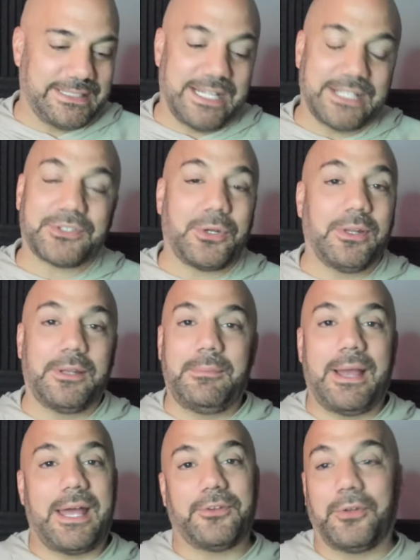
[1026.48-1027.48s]
That's all that
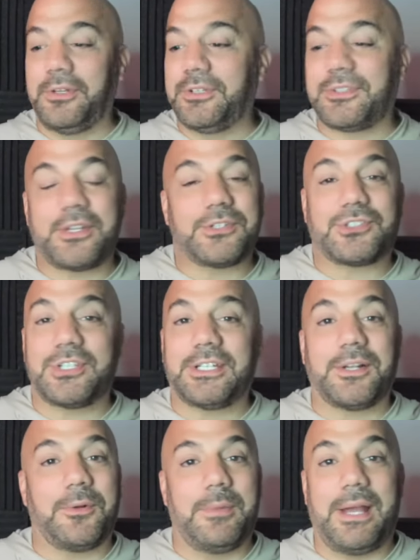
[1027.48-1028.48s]
matters. All this other shit
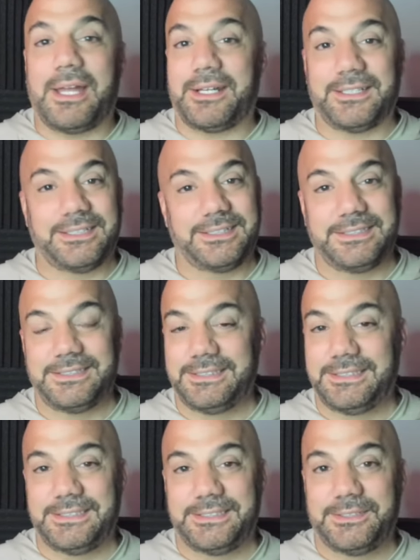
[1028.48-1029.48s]
don't matter.
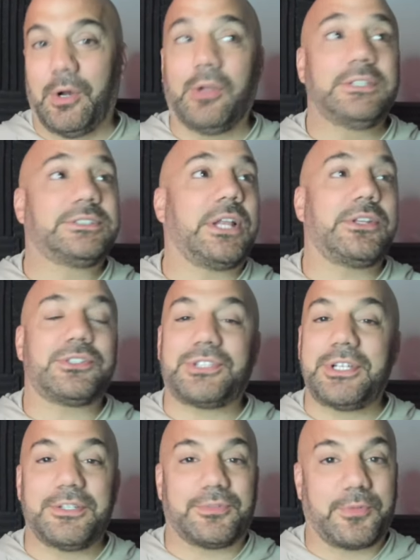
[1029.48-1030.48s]
All this other
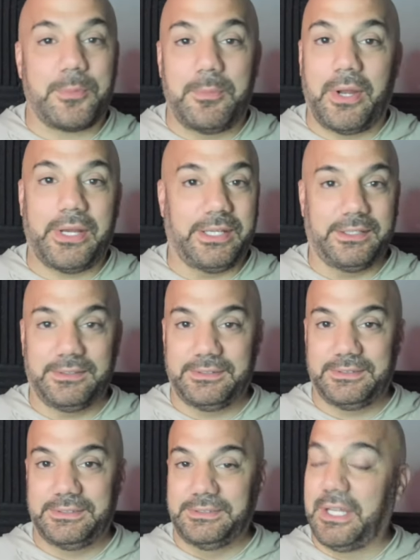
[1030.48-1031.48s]
shit is for money.
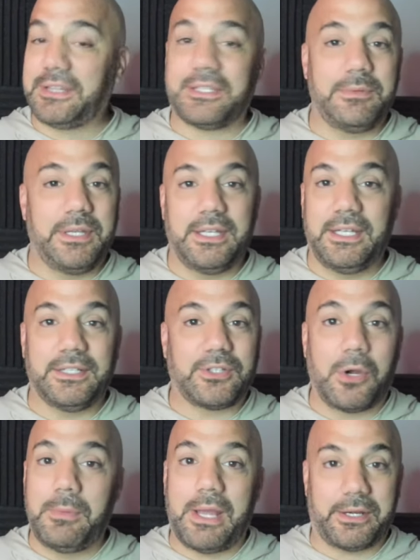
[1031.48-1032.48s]
Nothing. It
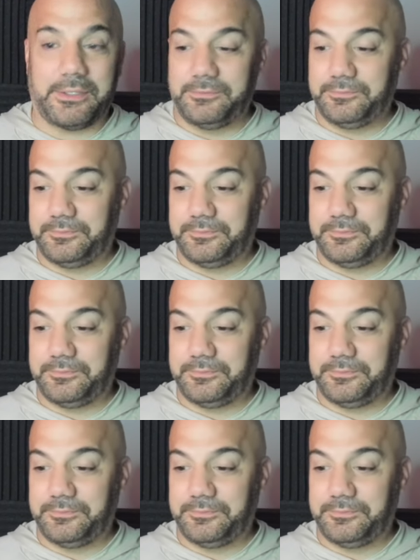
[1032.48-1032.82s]
don't matter.